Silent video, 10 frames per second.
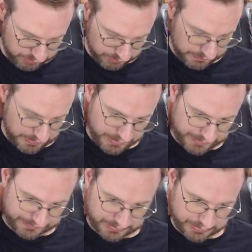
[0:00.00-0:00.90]
Oh,
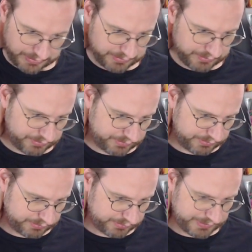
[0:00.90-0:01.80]
that's good.
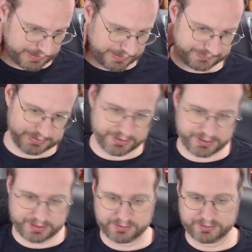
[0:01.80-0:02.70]
That's
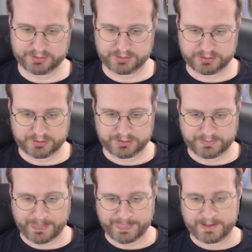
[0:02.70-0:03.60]
good.
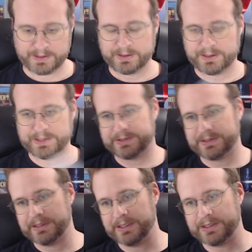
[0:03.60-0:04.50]
This
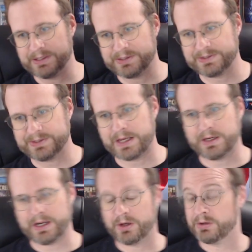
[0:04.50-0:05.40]
is.
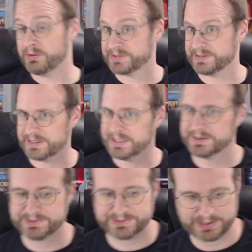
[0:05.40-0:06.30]
I know who this
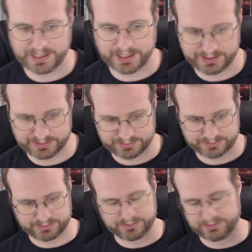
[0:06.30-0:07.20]
is, and
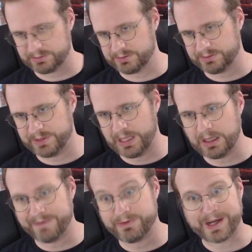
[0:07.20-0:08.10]
they
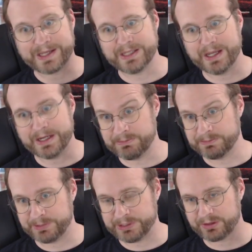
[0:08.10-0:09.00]
love The Walking Dead,
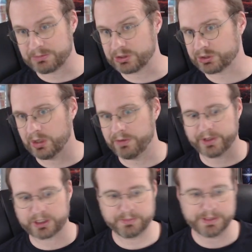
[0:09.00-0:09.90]
and particularly Michonne. They're
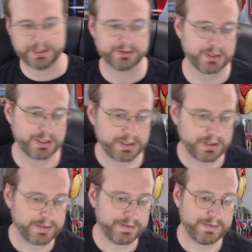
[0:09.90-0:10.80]
going to be
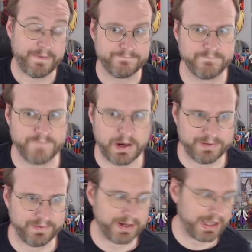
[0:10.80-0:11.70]
very,
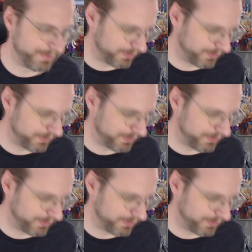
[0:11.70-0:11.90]
very happy with